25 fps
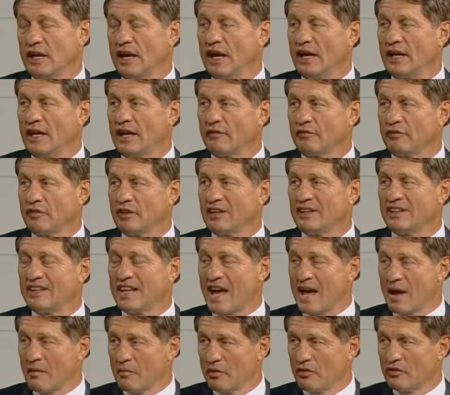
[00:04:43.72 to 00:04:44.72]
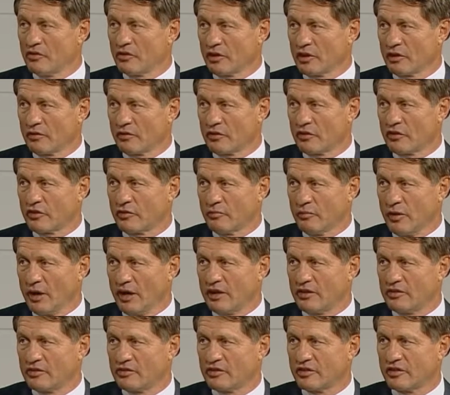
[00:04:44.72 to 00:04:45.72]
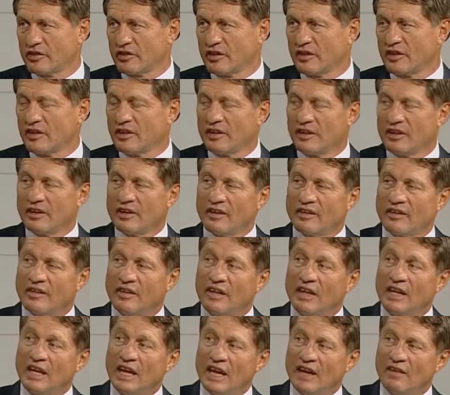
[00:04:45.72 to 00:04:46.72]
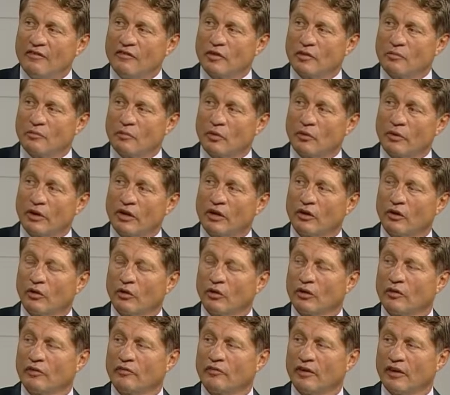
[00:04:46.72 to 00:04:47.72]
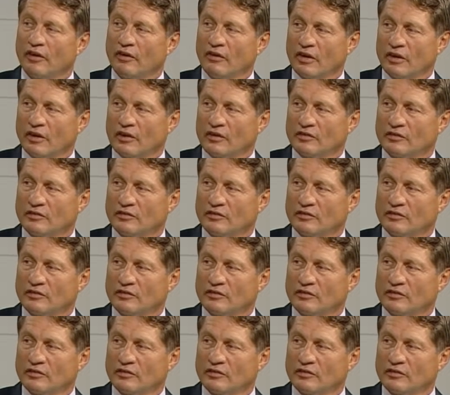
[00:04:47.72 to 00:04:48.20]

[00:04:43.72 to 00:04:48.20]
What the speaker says: And to damage the livers of mice, they gave them Moringa Oleifera.